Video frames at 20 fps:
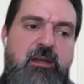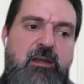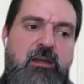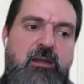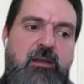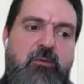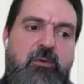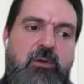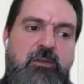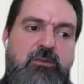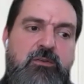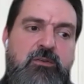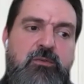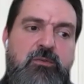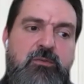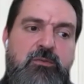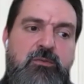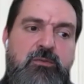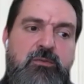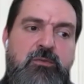what
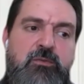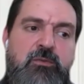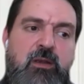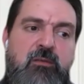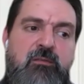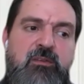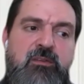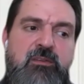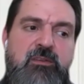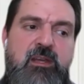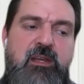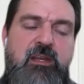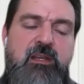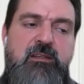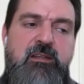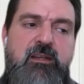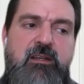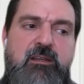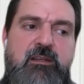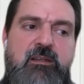you do every day.
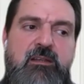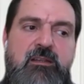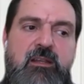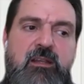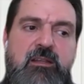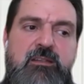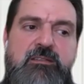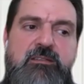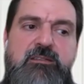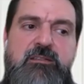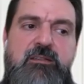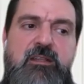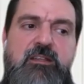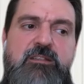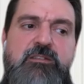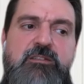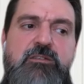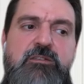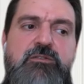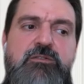
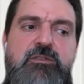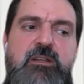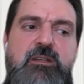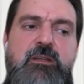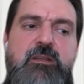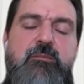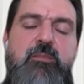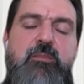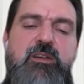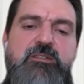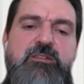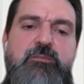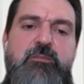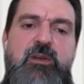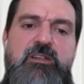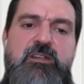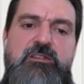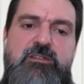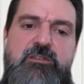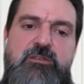That's usually the best
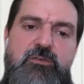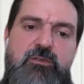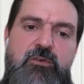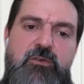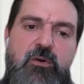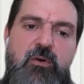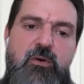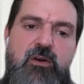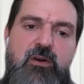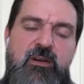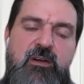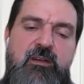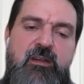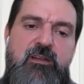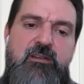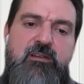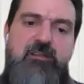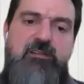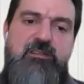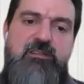place to go and
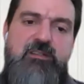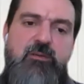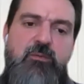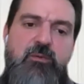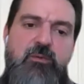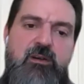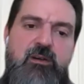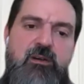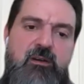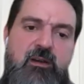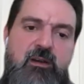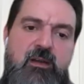see where